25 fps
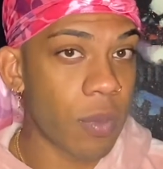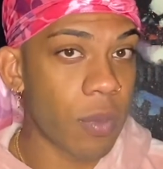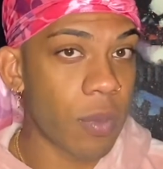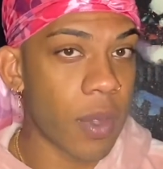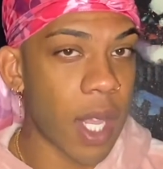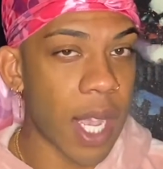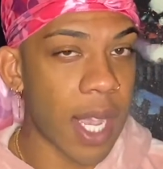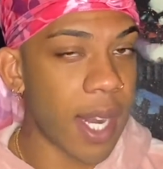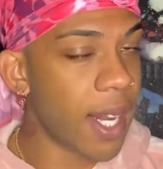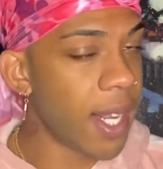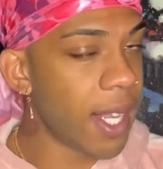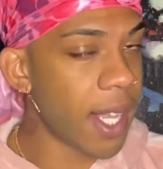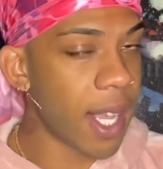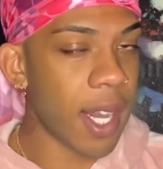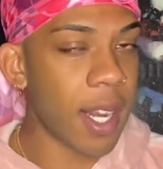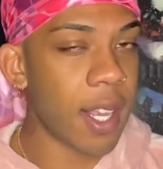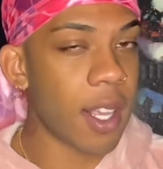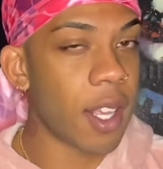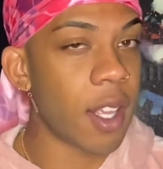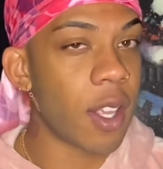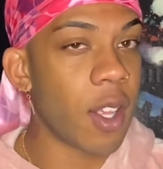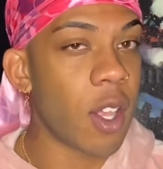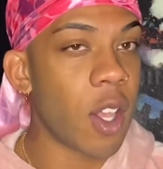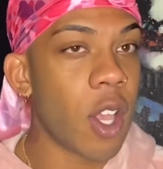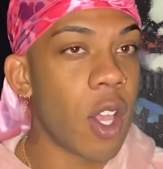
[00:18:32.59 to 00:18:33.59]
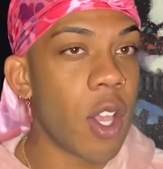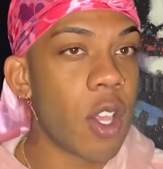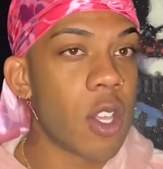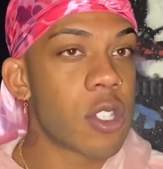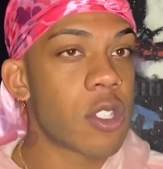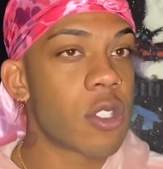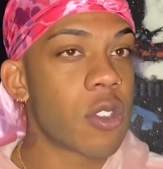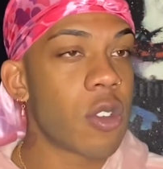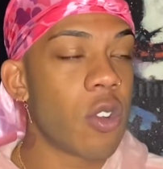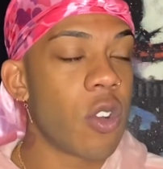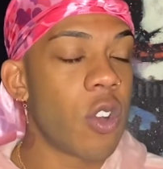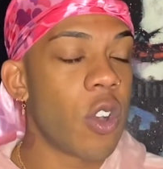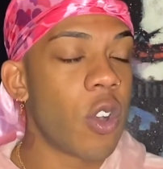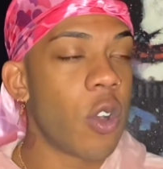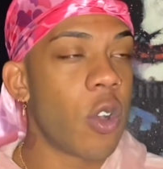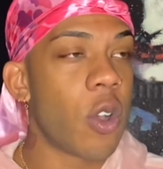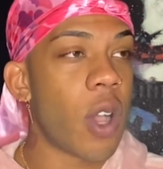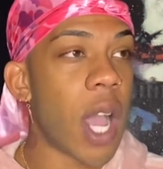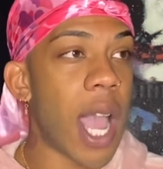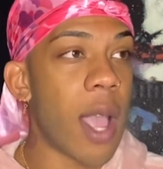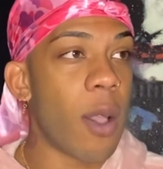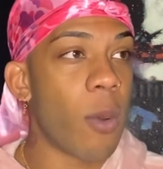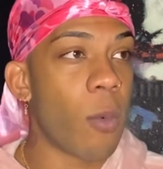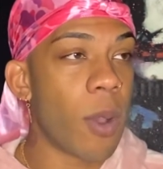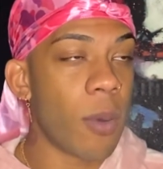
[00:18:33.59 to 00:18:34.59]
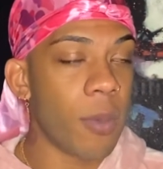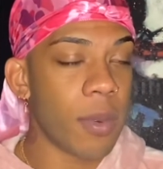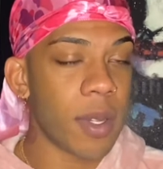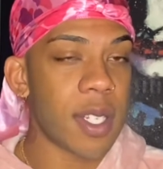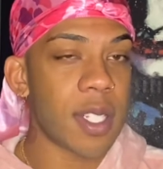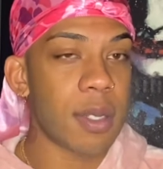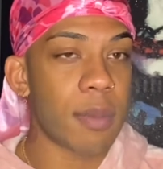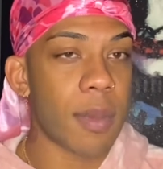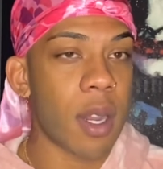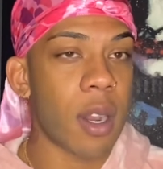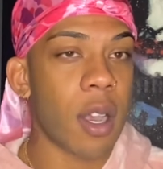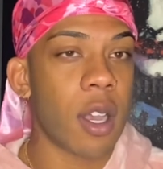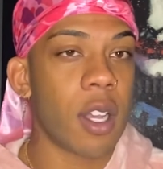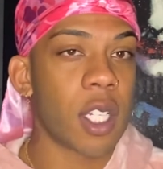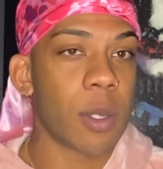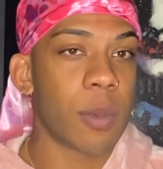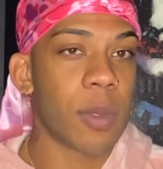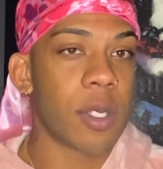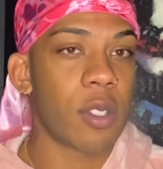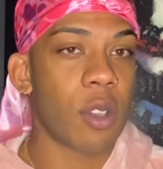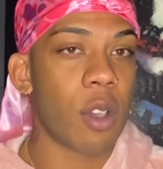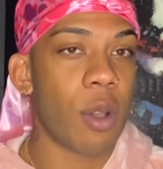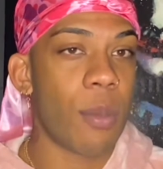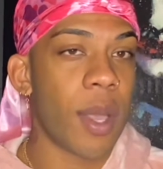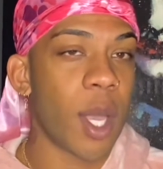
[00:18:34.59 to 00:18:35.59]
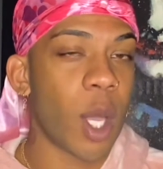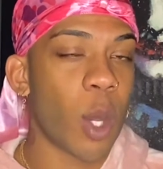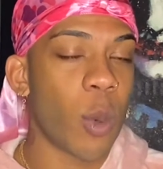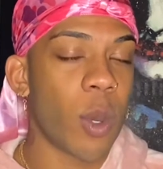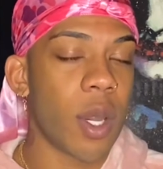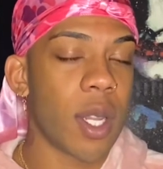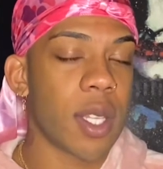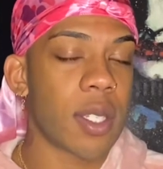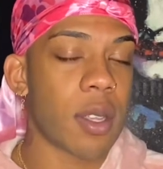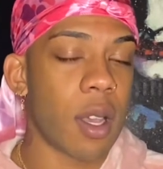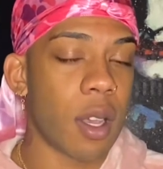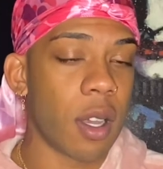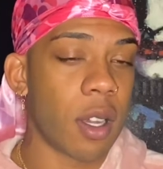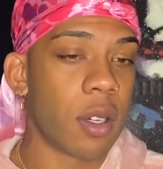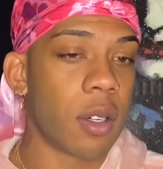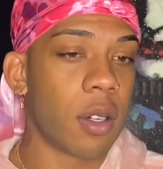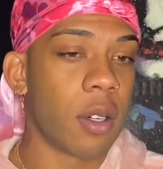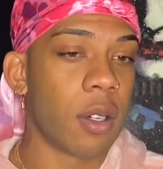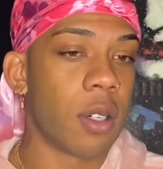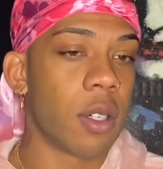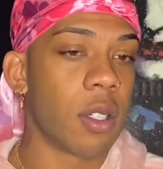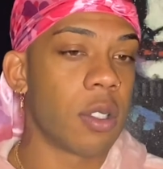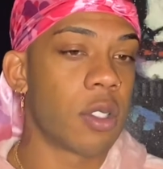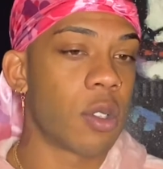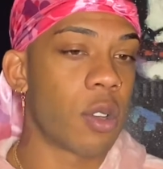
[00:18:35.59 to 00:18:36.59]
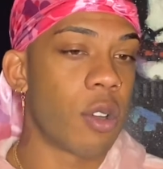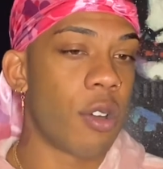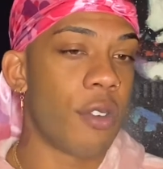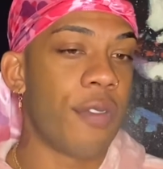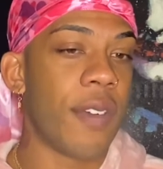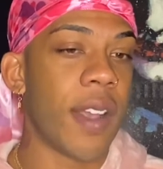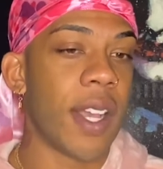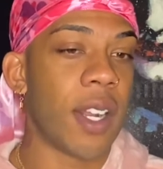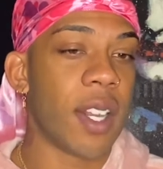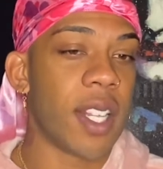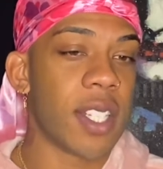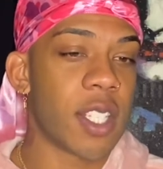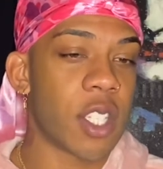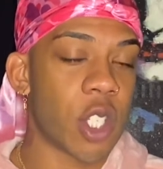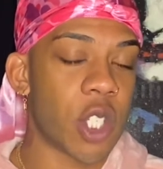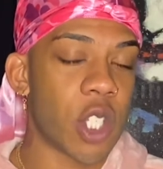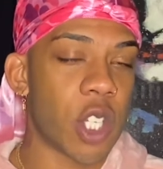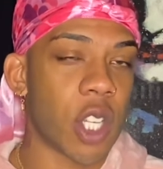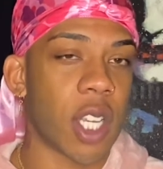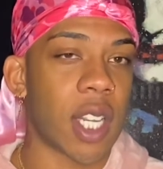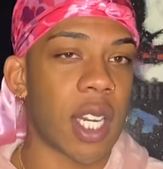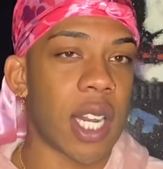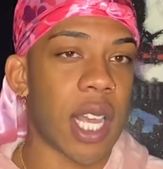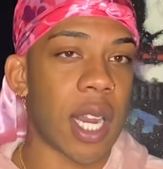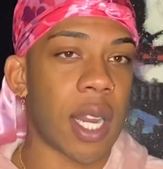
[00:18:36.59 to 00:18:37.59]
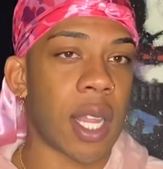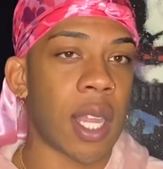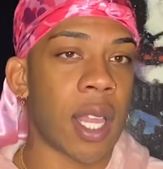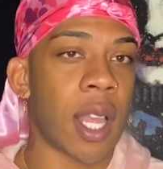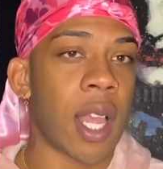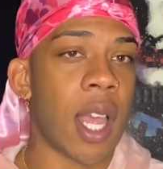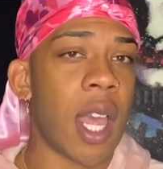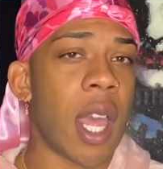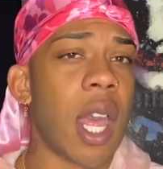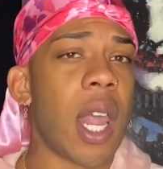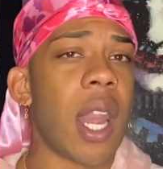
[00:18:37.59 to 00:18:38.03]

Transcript: I didn't get it. So I went with this man all the way to go make it with his uncle, to go find out it's his sugar daddy.